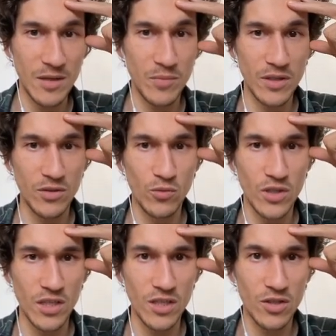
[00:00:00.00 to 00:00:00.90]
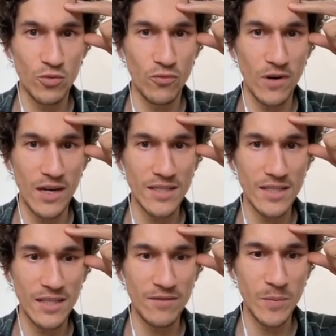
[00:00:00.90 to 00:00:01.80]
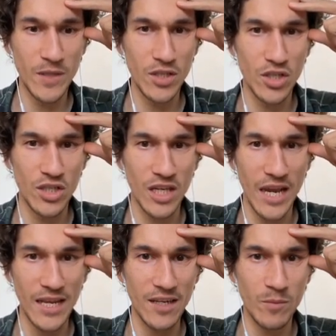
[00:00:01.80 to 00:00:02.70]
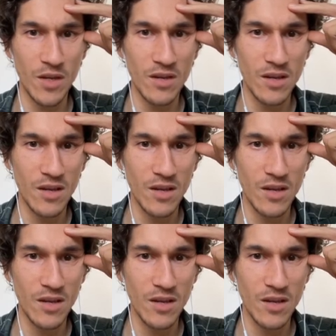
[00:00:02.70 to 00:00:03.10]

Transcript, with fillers: I built two cities too fast and everybody just hated me